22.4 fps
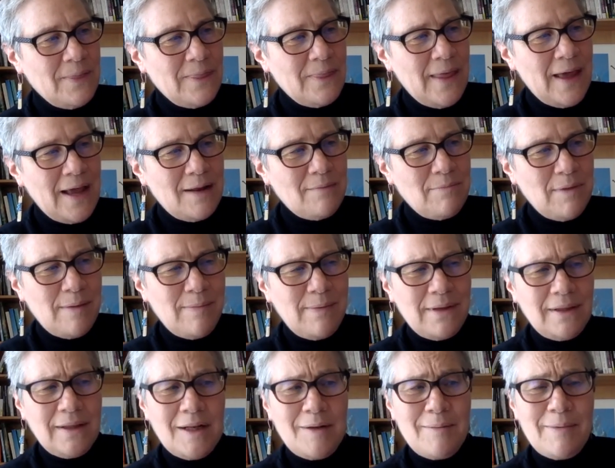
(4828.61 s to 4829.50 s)
That may
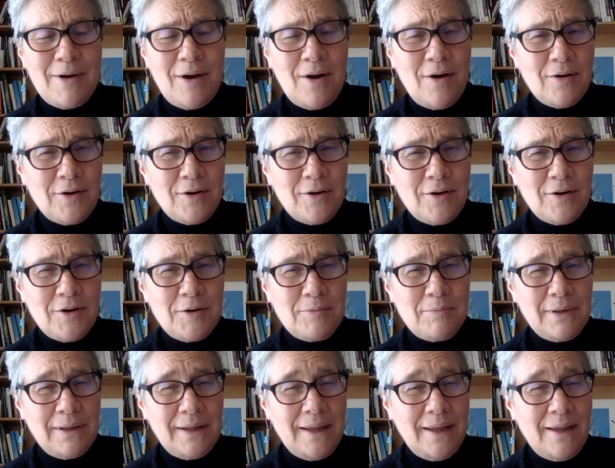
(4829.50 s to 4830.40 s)
be a little bit harder to
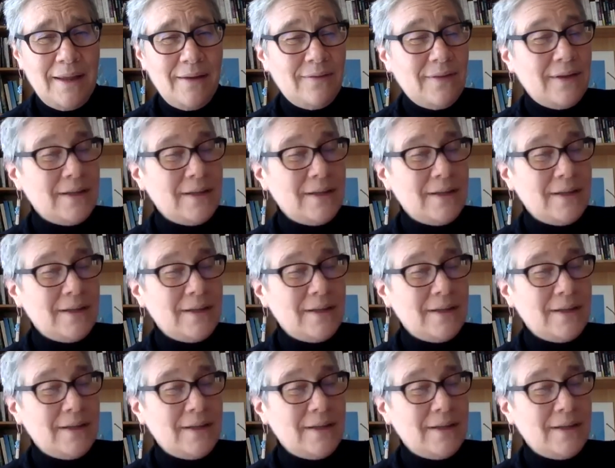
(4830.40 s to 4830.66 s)
believe.